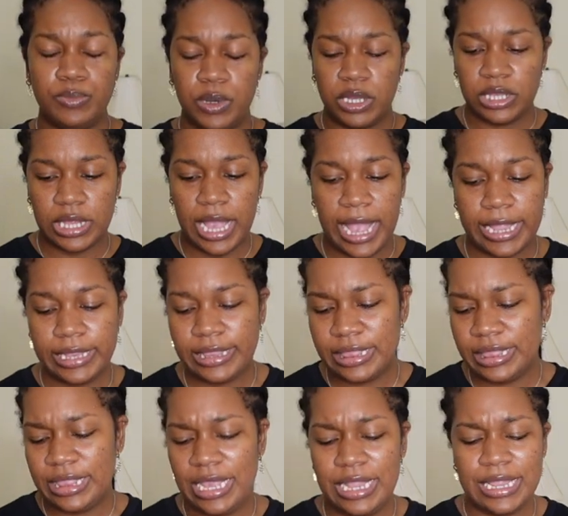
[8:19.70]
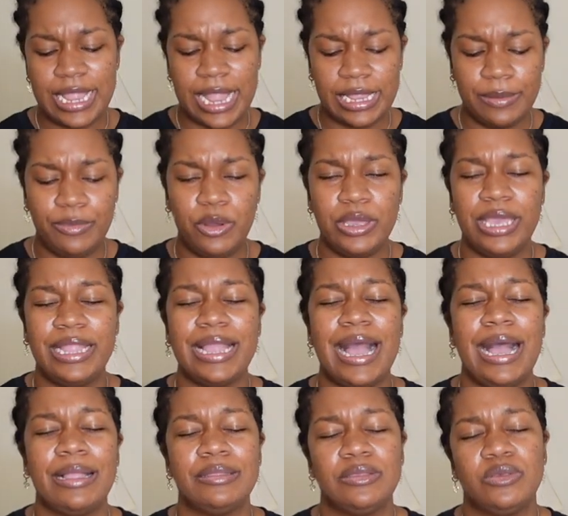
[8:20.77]
but I think that the bucket
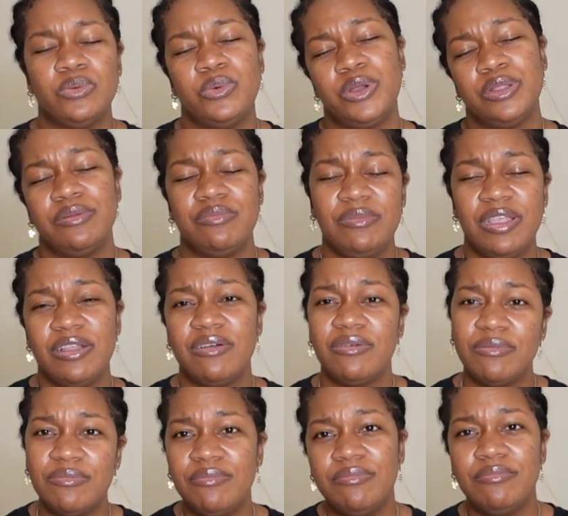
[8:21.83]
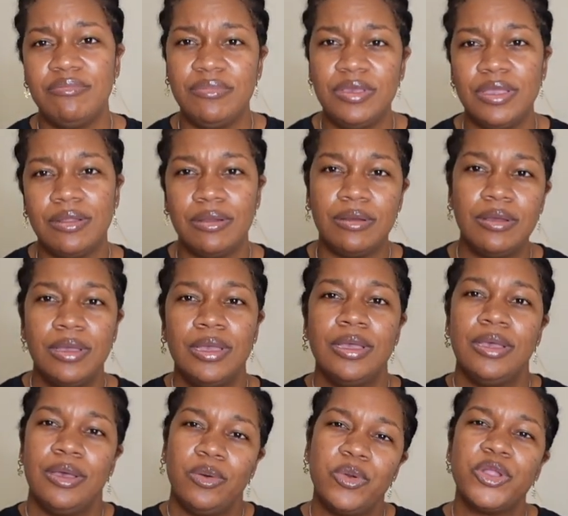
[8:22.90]
hat would, you know,
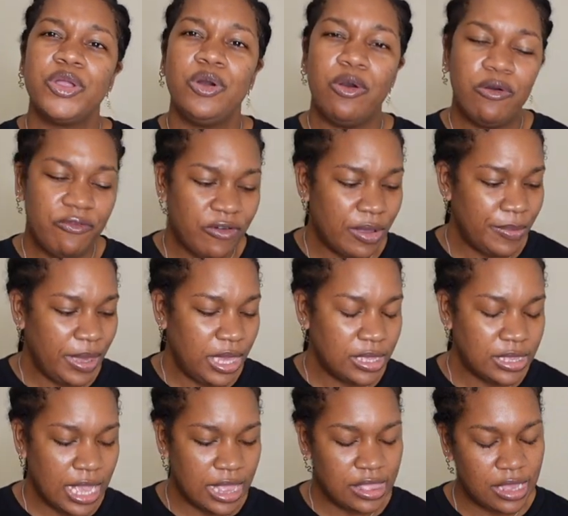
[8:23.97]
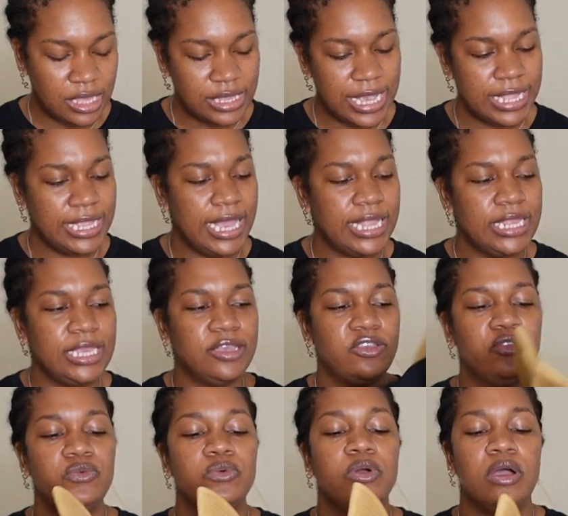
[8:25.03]
would go for me. So I thought I'd get these
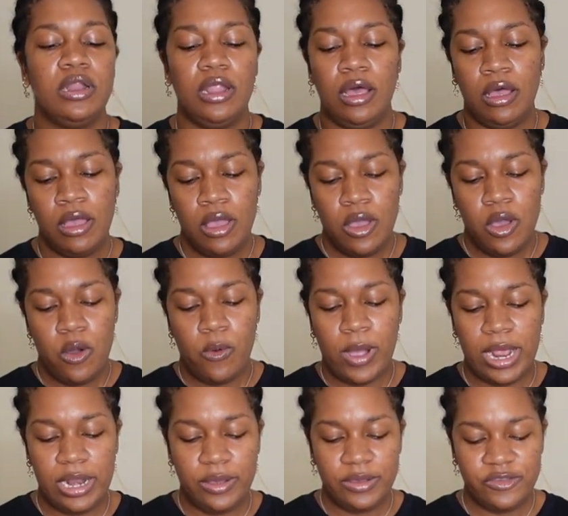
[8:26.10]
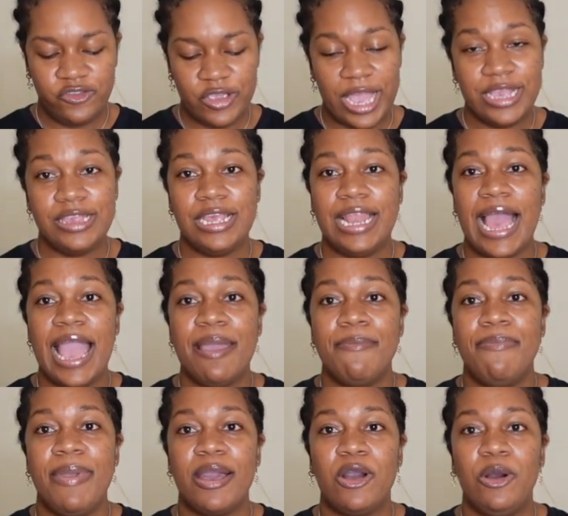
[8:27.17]
two colors while I was trying to like
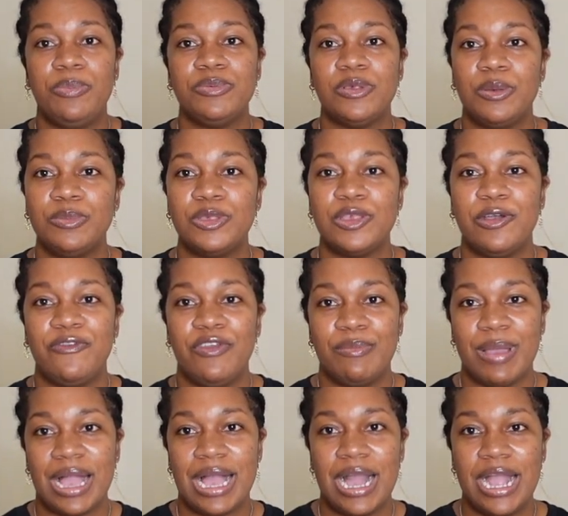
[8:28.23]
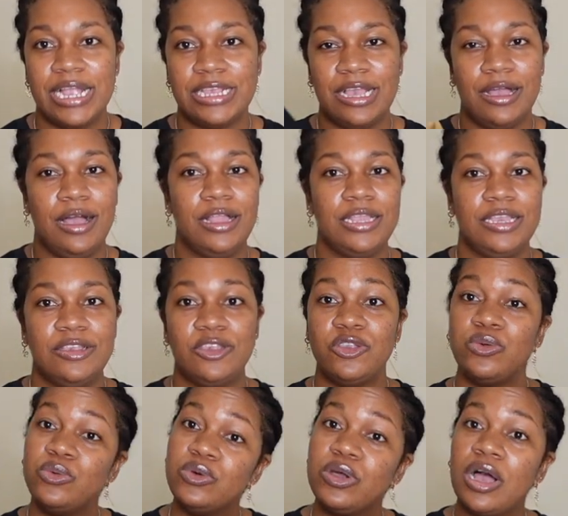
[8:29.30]
make up some stuff in my cart. I got these
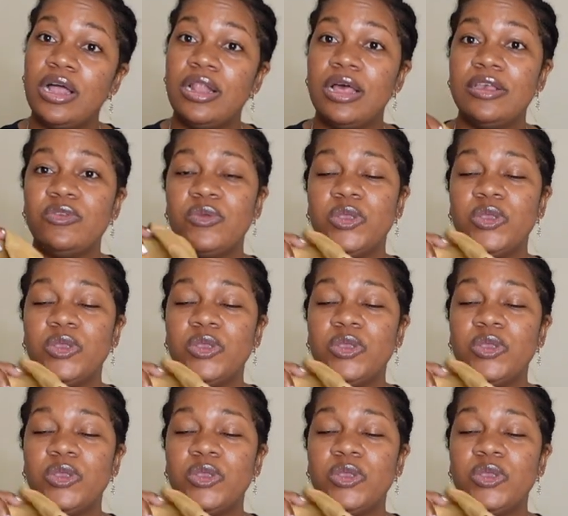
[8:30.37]
two colors,